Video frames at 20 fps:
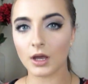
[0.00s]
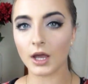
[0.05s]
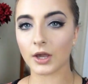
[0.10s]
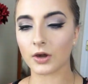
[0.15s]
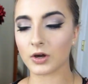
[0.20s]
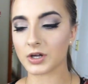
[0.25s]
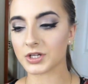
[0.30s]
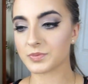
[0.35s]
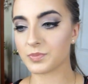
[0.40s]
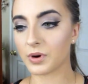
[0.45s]
I
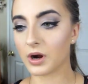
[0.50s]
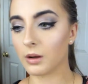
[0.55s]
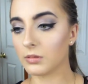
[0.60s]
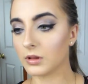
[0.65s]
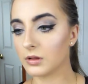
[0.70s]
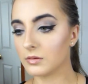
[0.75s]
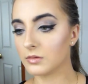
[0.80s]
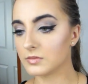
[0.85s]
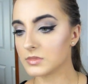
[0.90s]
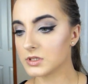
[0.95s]
cause
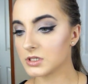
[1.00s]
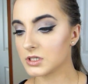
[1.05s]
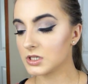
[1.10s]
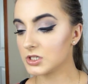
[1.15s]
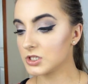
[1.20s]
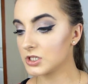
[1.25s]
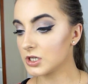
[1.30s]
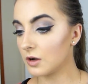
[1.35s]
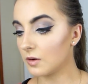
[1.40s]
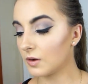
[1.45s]
problems.
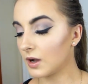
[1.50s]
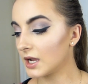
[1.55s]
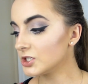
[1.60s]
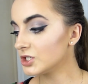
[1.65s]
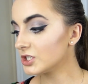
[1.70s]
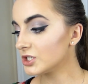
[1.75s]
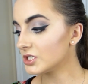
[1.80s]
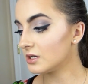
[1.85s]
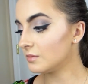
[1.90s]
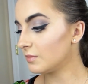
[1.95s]
So I
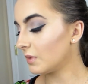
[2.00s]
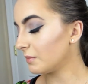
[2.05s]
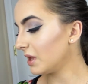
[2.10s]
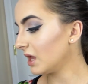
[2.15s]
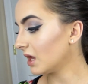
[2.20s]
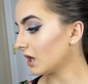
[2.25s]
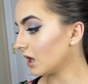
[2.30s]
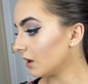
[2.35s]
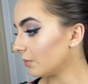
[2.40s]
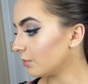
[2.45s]
just, my
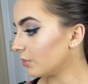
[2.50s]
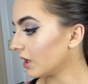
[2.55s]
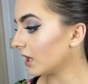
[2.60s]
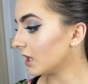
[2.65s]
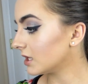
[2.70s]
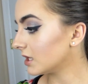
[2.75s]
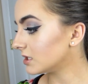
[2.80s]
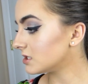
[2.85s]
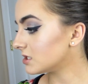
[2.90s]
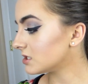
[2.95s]
makeup,
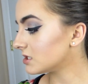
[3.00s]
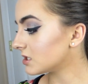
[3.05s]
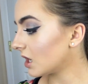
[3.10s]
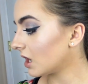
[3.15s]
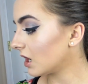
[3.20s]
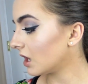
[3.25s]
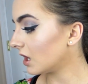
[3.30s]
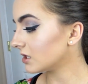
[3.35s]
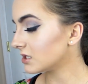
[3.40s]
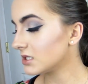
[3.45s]
it's
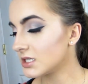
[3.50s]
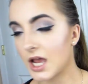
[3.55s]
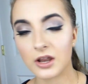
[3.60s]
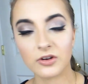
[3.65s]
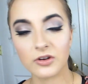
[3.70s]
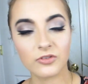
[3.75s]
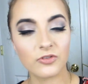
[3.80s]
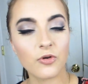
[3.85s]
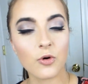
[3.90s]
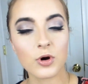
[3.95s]
uh,
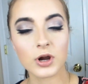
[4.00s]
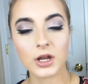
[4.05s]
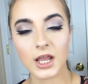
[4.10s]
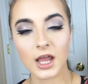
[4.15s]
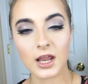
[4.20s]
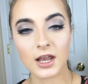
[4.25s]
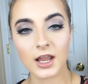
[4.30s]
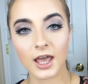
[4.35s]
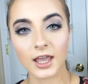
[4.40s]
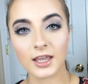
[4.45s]

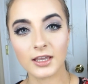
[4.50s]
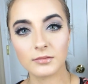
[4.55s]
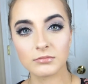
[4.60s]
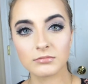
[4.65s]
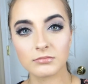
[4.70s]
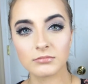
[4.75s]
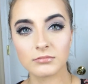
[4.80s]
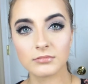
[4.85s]
1040 at night.